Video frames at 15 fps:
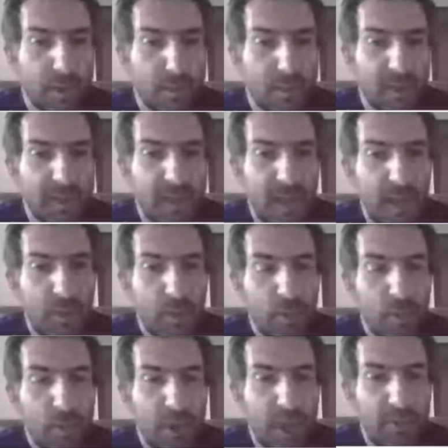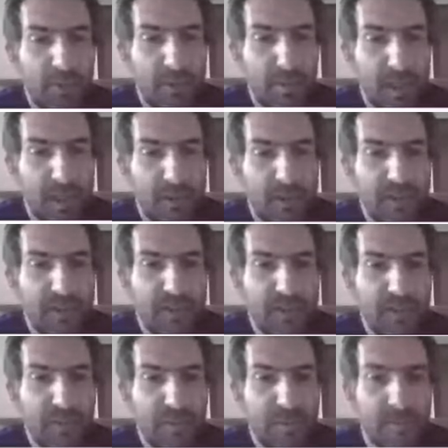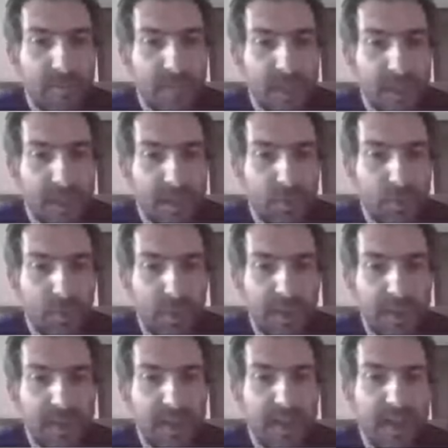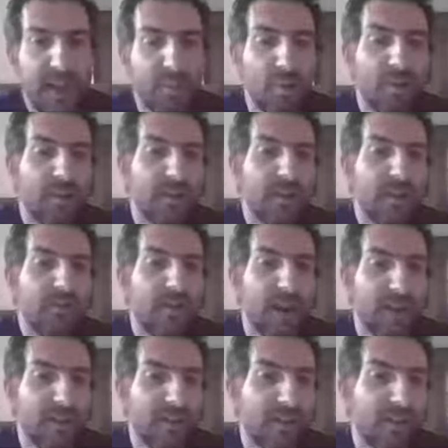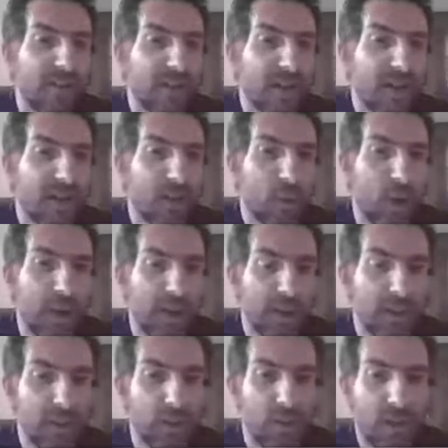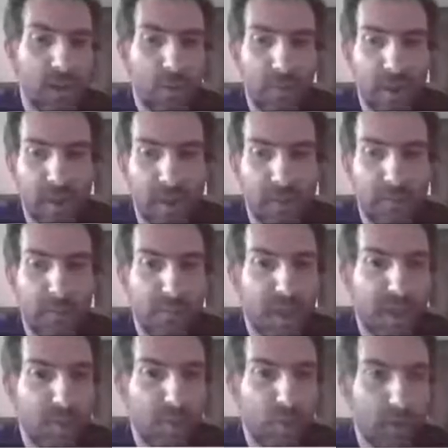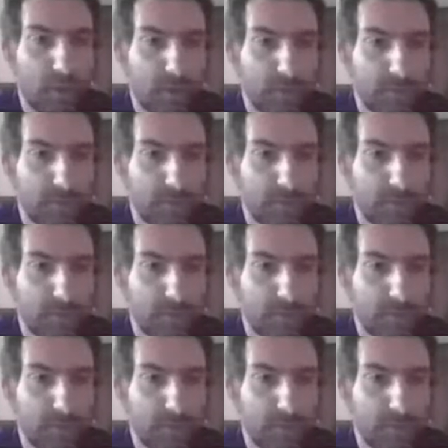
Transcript: but now we have a dependency system that automatically enables the devices that are required or recommended by a board.